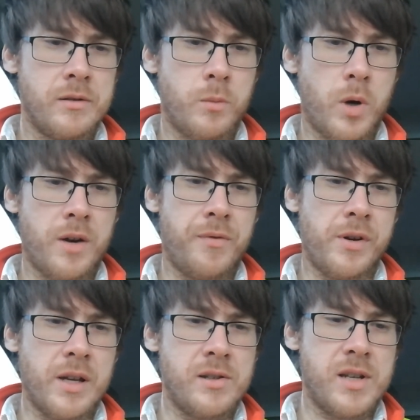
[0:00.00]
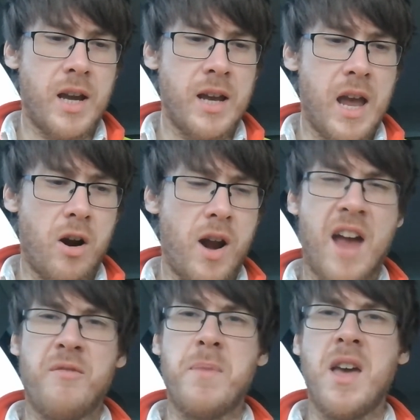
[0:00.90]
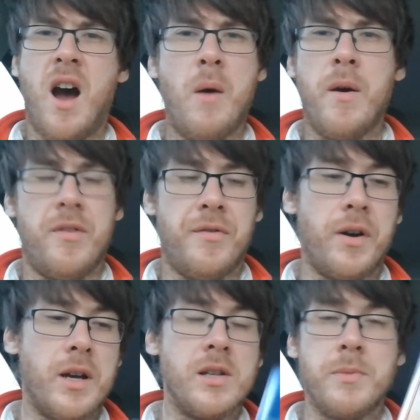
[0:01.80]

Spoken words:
Working for like CIA or FBI, whatever the fuck it is.